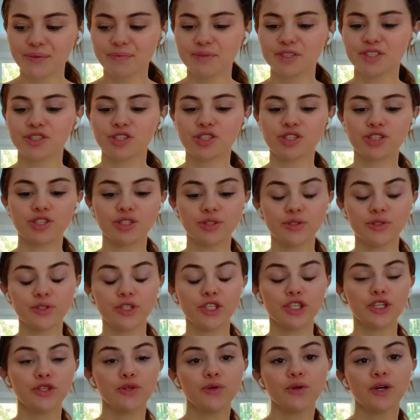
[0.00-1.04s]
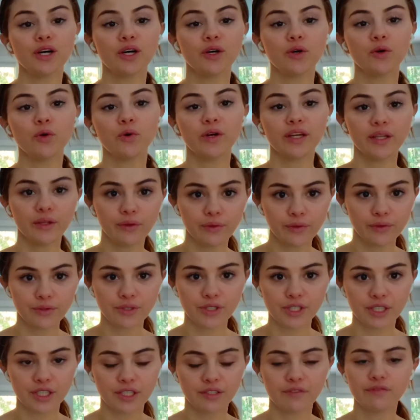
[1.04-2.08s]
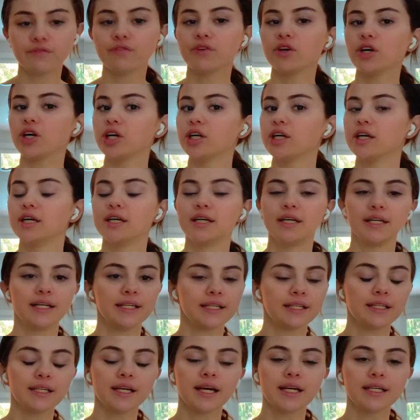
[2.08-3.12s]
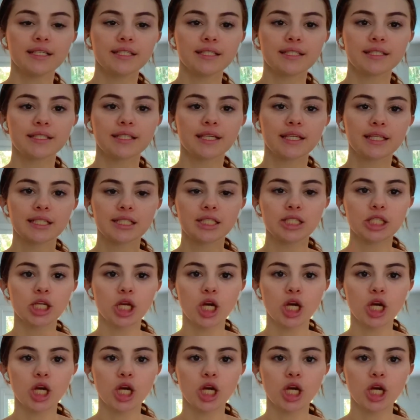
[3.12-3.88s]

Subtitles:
I'm gonna show you a quick routine for nice to